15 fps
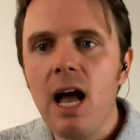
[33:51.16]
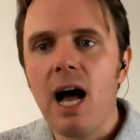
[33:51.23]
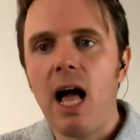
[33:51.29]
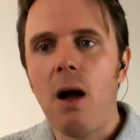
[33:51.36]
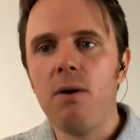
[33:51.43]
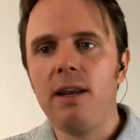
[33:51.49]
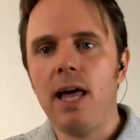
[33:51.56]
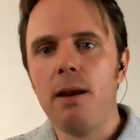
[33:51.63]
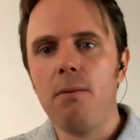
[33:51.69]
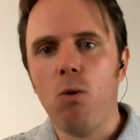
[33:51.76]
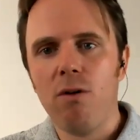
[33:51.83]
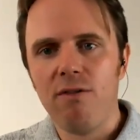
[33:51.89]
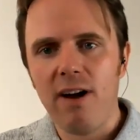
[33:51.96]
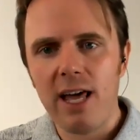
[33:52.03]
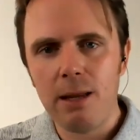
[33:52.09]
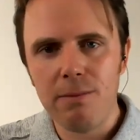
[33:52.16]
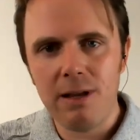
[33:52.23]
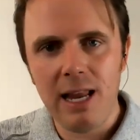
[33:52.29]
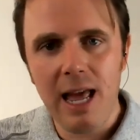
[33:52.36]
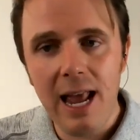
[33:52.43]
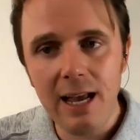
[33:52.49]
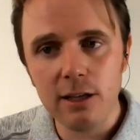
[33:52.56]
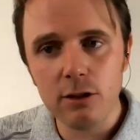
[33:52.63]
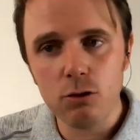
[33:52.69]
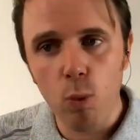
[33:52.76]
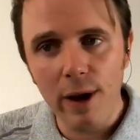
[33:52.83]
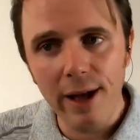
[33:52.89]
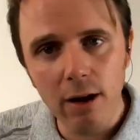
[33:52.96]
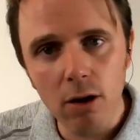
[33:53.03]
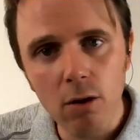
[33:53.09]
I would add more vitamin A as
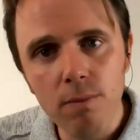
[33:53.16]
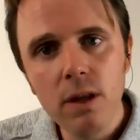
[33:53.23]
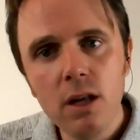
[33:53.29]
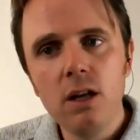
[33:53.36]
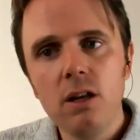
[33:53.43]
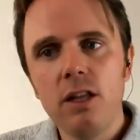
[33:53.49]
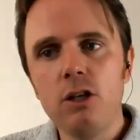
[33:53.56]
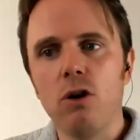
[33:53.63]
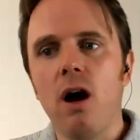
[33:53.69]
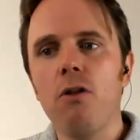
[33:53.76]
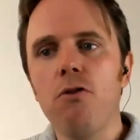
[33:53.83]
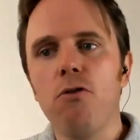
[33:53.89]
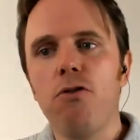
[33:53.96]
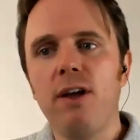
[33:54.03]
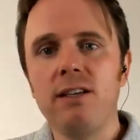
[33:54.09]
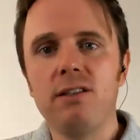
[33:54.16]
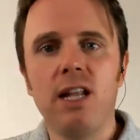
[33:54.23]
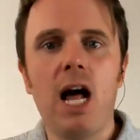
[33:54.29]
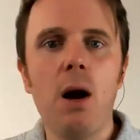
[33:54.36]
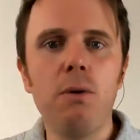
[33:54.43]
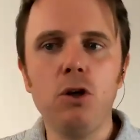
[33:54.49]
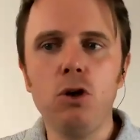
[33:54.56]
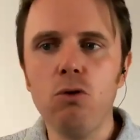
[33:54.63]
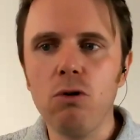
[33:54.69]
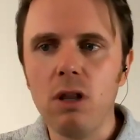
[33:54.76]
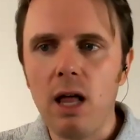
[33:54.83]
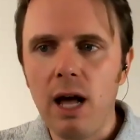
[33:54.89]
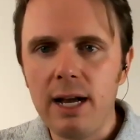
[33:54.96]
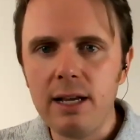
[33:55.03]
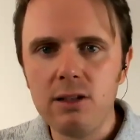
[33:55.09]
well. These are other things that I would
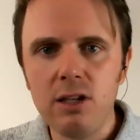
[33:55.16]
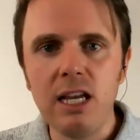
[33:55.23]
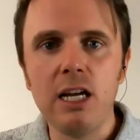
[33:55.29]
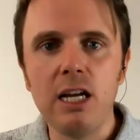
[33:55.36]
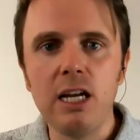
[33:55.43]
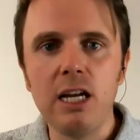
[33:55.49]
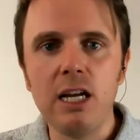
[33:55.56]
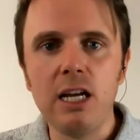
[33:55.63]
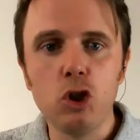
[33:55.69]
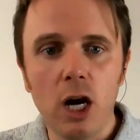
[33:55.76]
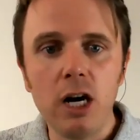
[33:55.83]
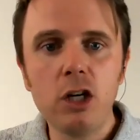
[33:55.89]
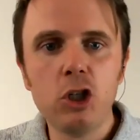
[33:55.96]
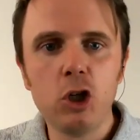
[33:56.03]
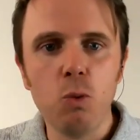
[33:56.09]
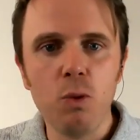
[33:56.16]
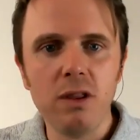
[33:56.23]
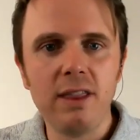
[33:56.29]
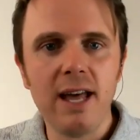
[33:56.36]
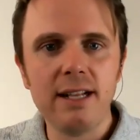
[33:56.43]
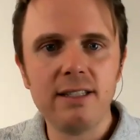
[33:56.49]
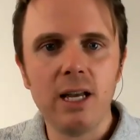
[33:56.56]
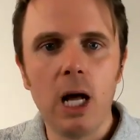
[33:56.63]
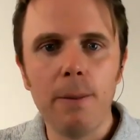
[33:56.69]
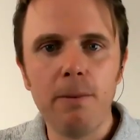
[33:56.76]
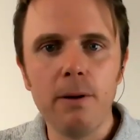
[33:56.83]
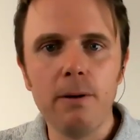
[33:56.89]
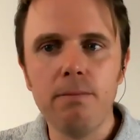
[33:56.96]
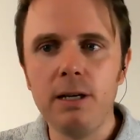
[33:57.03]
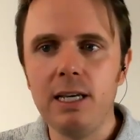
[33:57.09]
utilize in conjunction with that to help
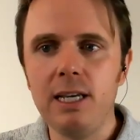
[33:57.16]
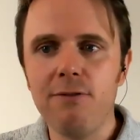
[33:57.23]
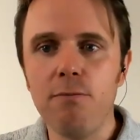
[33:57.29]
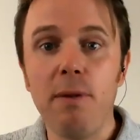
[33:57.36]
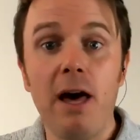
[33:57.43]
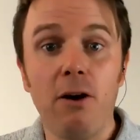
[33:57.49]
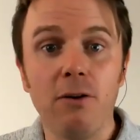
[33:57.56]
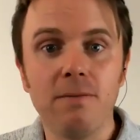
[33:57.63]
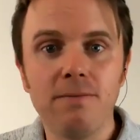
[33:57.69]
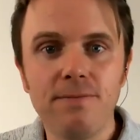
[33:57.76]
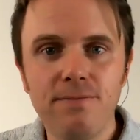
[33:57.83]
it be even better.